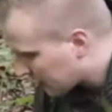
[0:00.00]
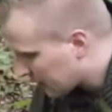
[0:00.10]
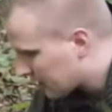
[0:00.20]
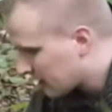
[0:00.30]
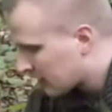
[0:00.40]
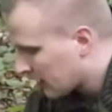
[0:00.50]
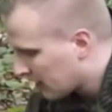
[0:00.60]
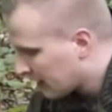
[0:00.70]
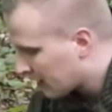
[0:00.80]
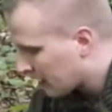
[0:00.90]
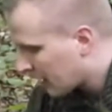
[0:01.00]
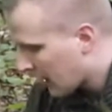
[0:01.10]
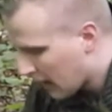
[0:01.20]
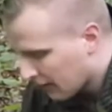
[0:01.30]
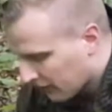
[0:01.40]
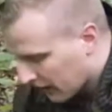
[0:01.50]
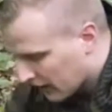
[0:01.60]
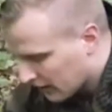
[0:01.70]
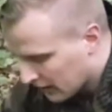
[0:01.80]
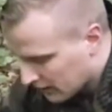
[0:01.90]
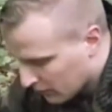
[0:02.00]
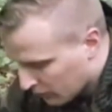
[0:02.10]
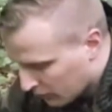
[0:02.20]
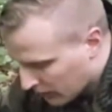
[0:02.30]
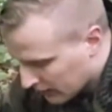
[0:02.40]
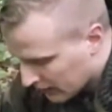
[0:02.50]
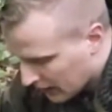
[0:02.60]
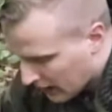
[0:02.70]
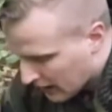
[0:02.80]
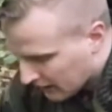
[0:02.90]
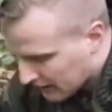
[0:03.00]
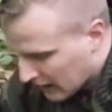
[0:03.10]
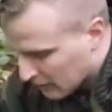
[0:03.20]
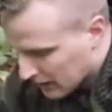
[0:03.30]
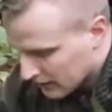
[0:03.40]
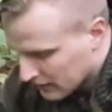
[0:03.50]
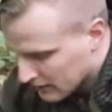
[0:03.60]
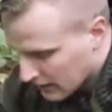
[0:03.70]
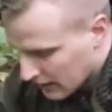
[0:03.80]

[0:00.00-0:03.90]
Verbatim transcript: since it's a liter and a half, I need one and a half tablets,